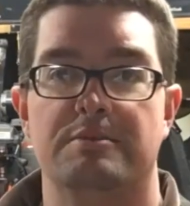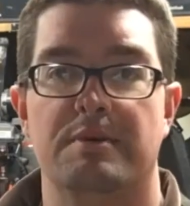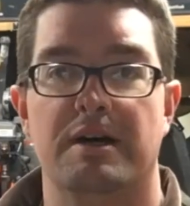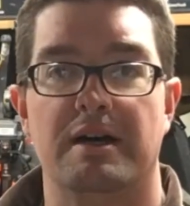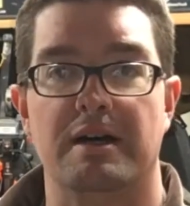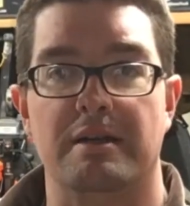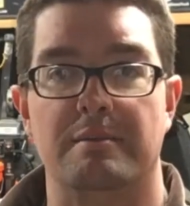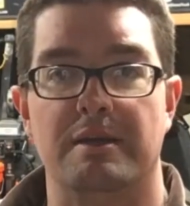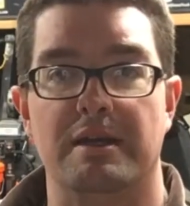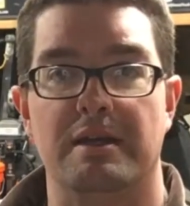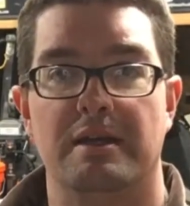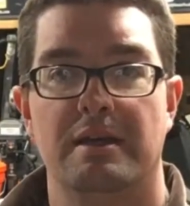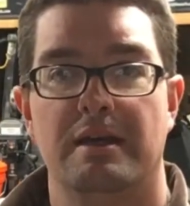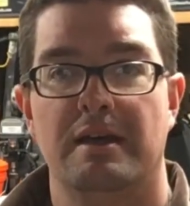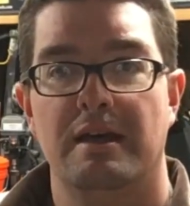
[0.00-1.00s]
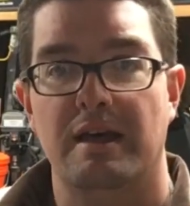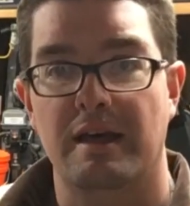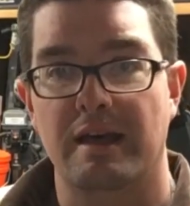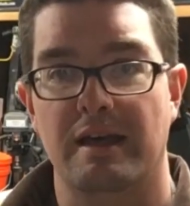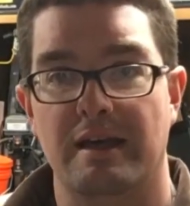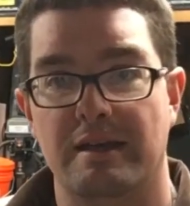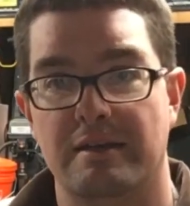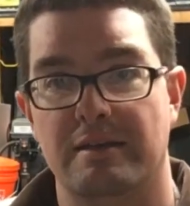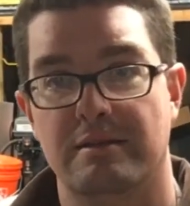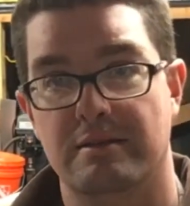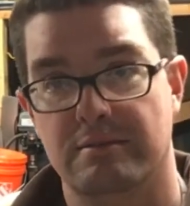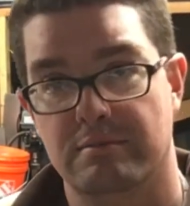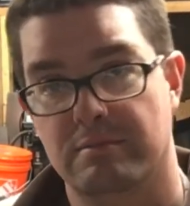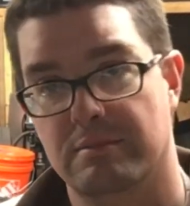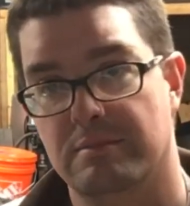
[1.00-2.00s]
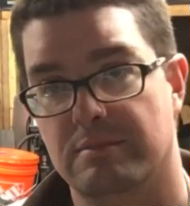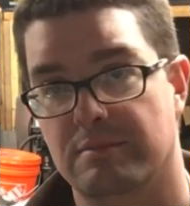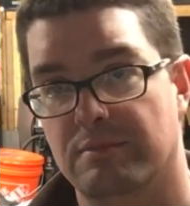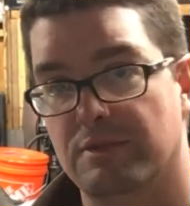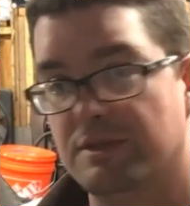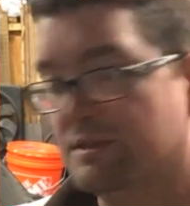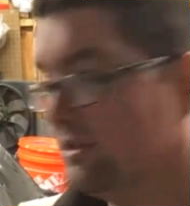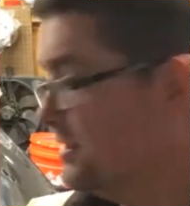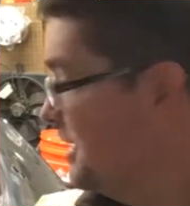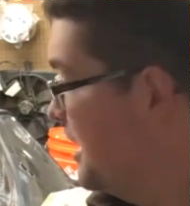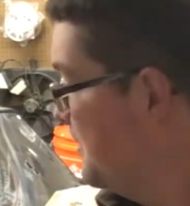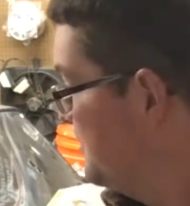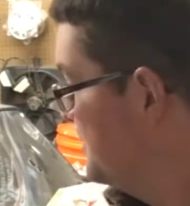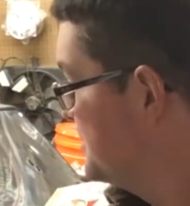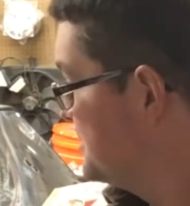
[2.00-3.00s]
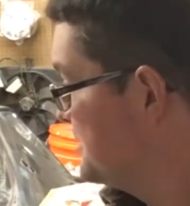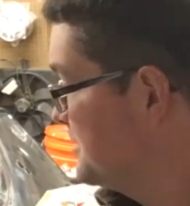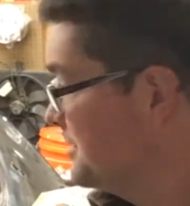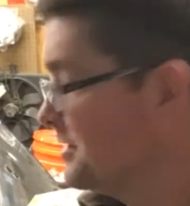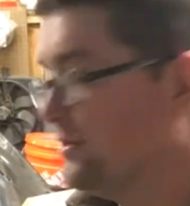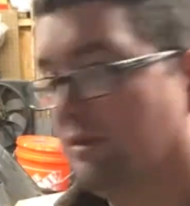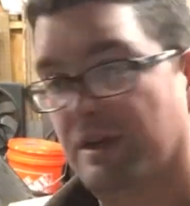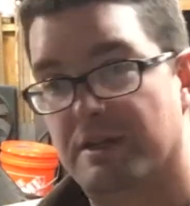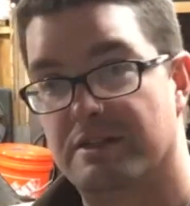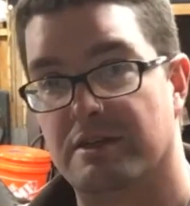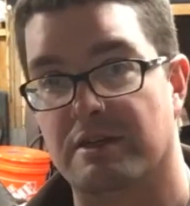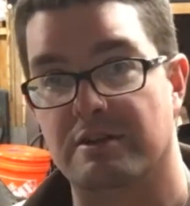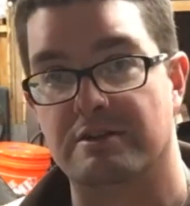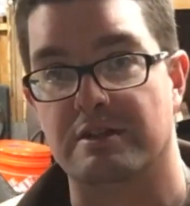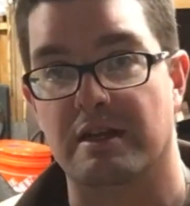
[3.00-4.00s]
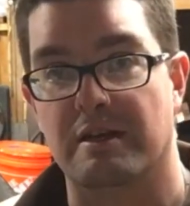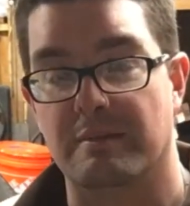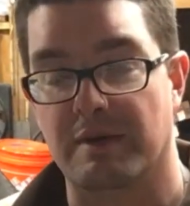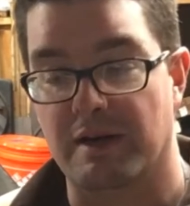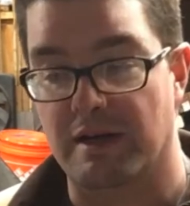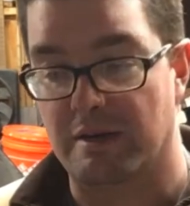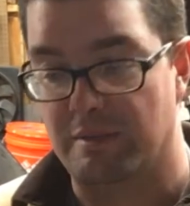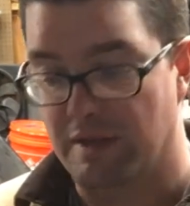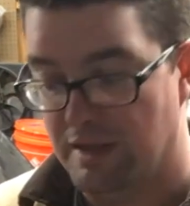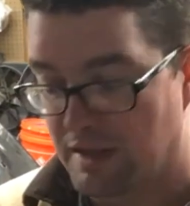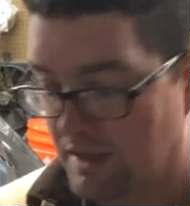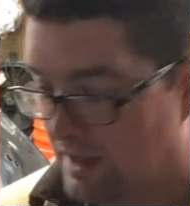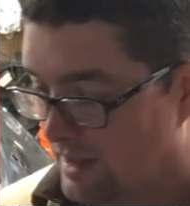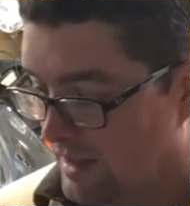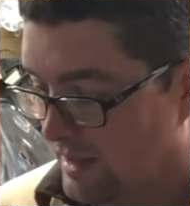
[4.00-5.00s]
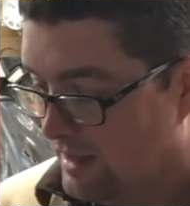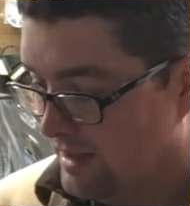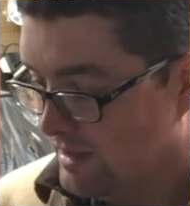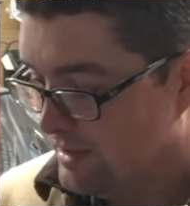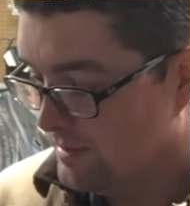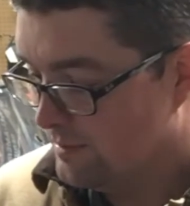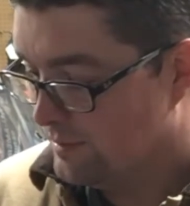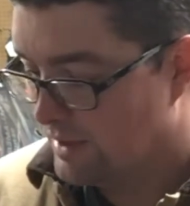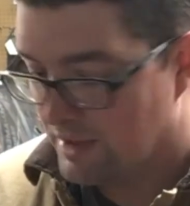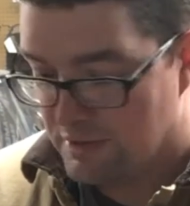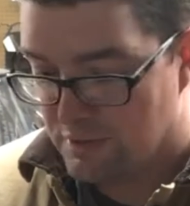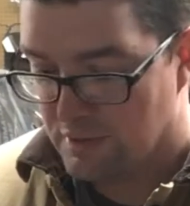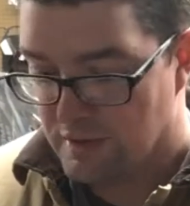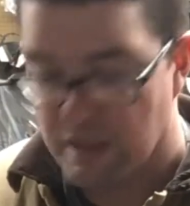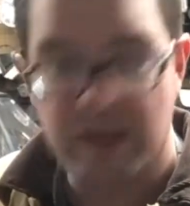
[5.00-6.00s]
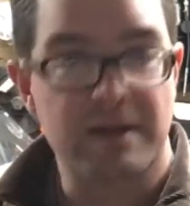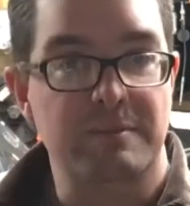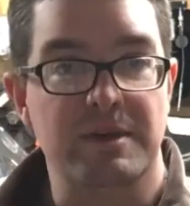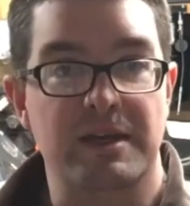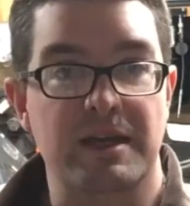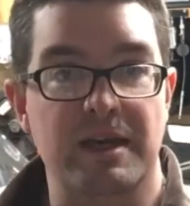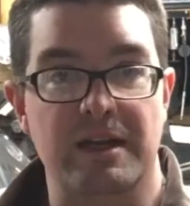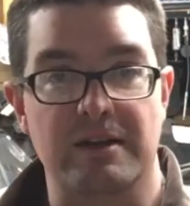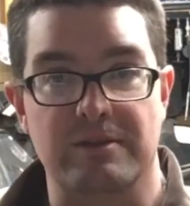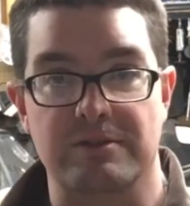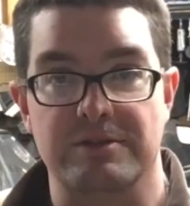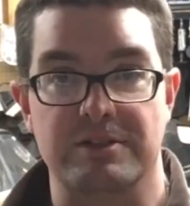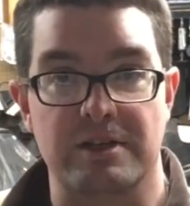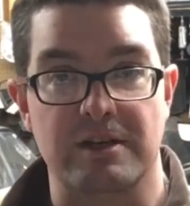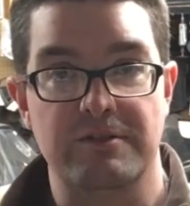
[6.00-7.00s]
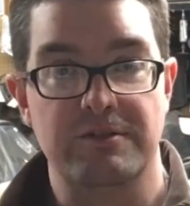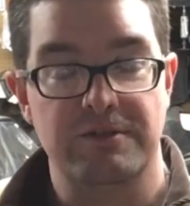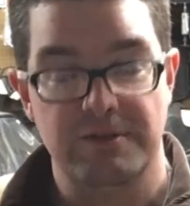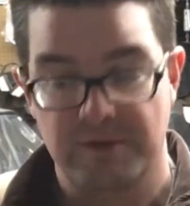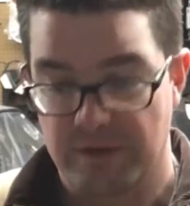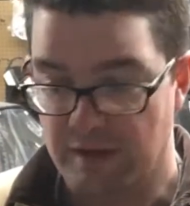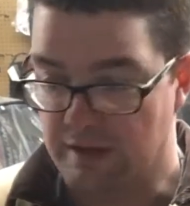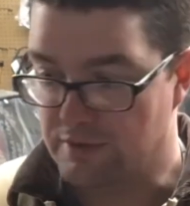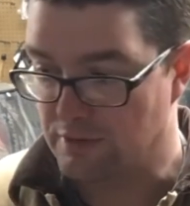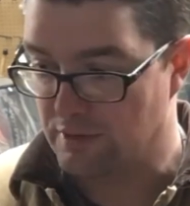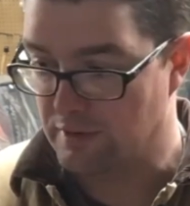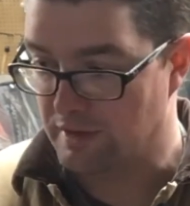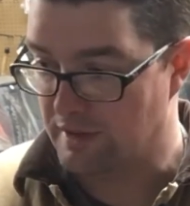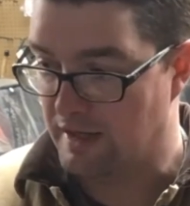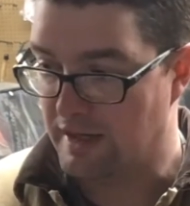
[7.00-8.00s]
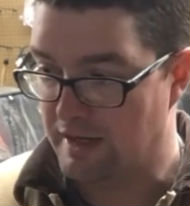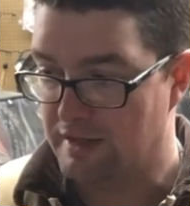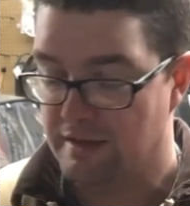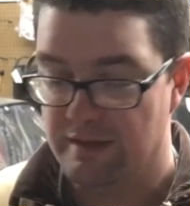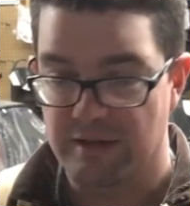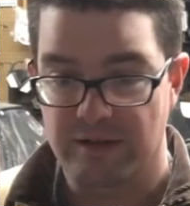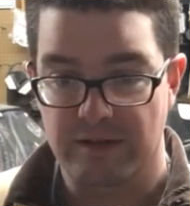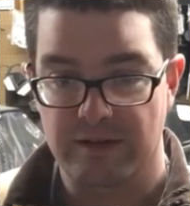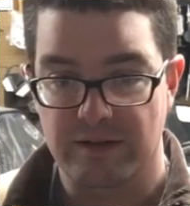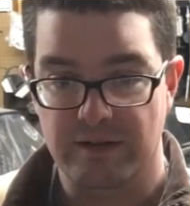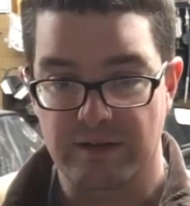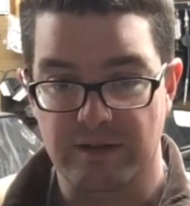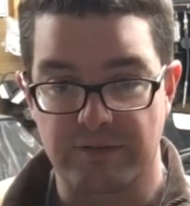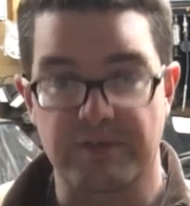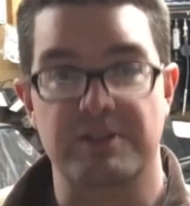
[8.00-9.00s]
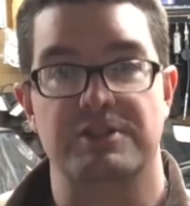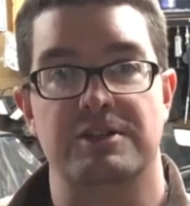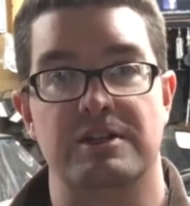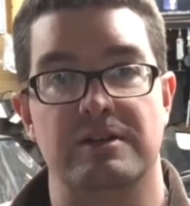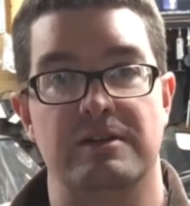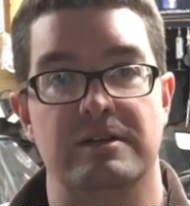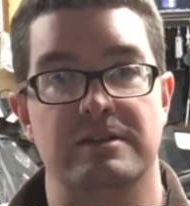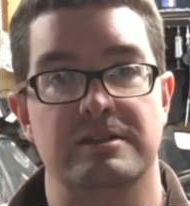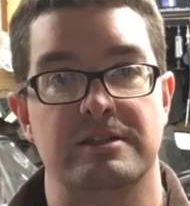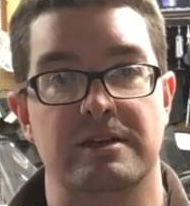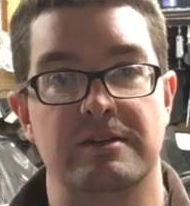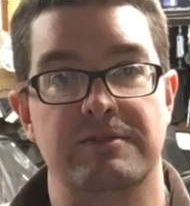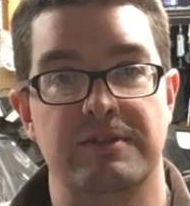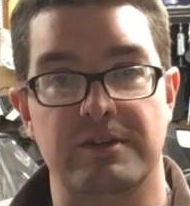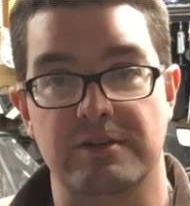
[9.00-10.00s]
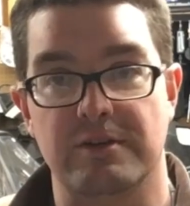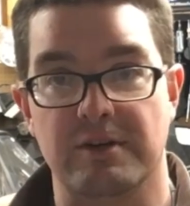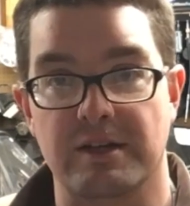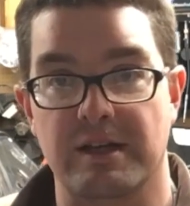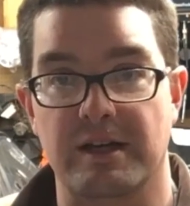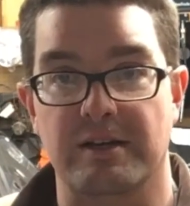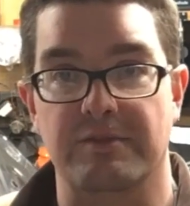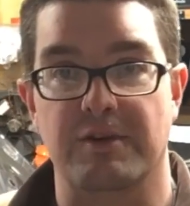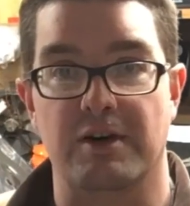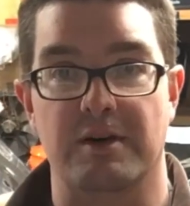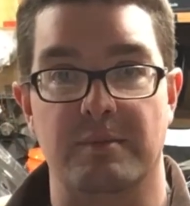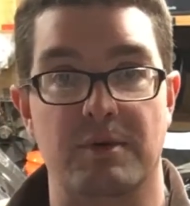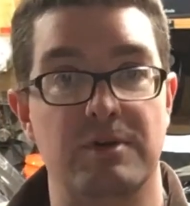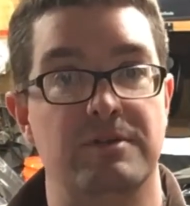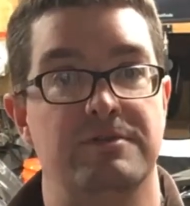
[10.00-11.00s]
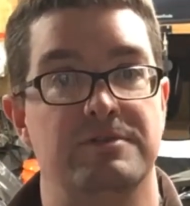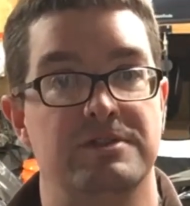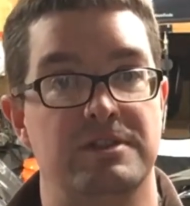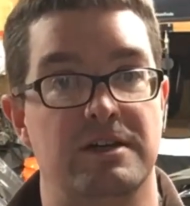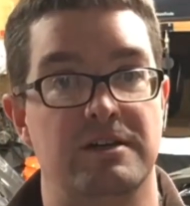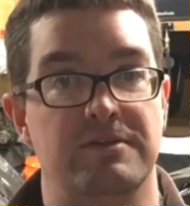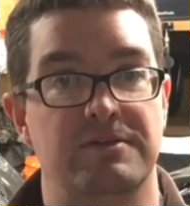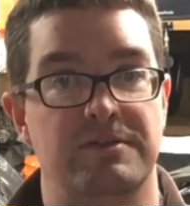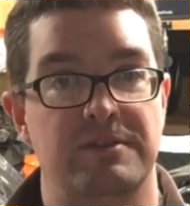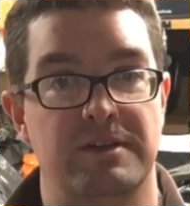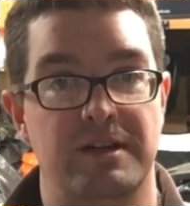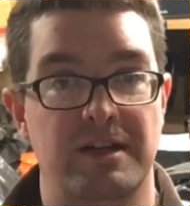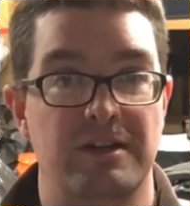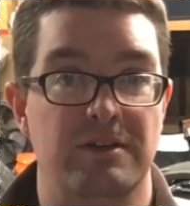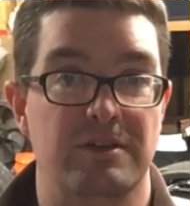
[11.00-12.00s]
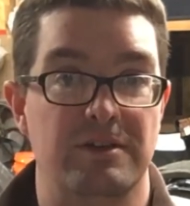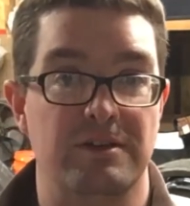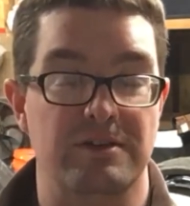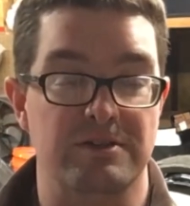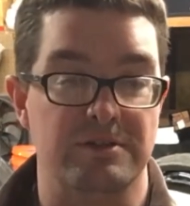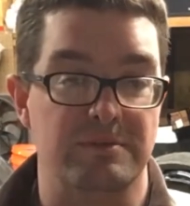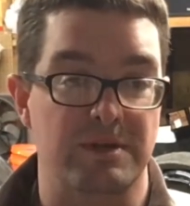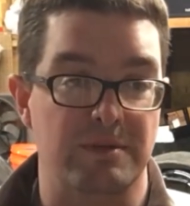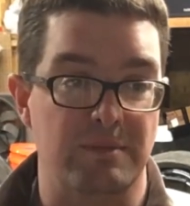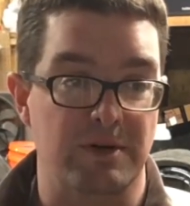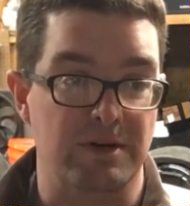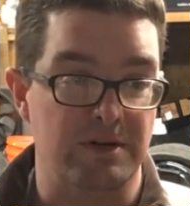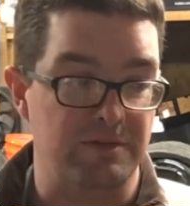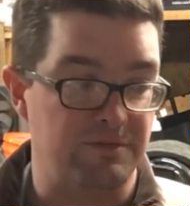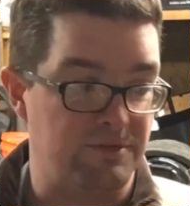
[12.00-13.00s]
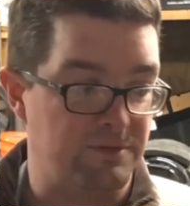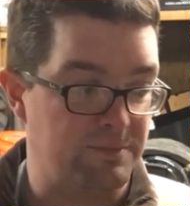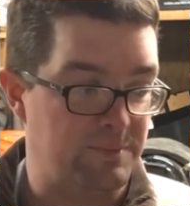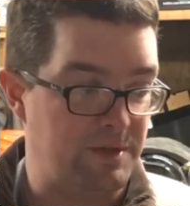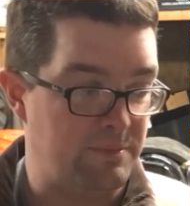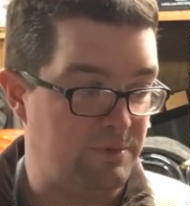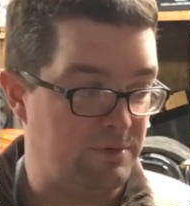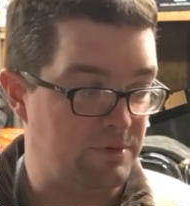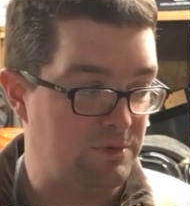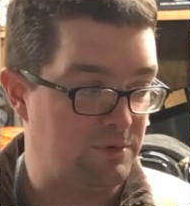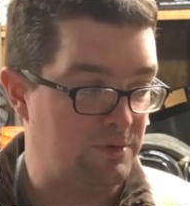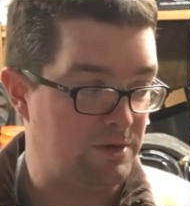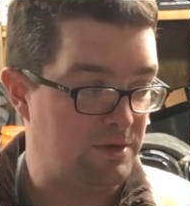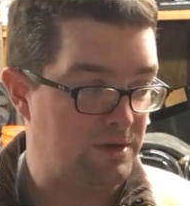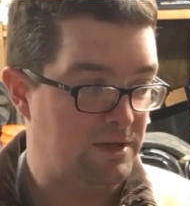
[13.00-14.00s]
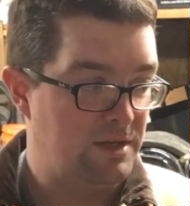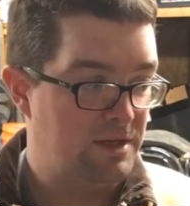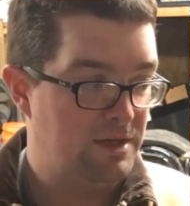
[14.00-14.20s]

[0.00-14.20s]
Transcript: behind me and what's obviously a race car sitting behind me. But I do a lot of mechanical stuff. I do a lot of engineering stuff. I do a lot of automotive stuff. And I know that there's a big market for people who are